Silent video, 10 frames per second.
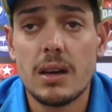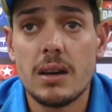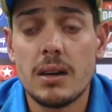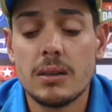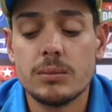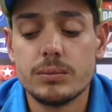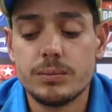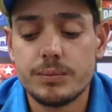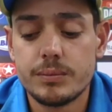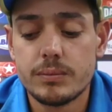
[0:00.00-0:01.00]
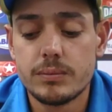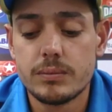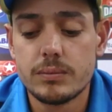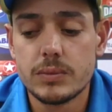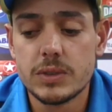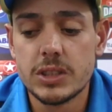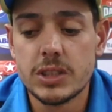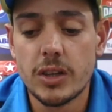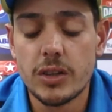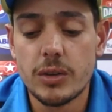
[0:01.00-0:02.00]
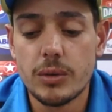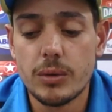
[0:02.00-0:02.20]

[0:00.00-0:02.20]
you know, you,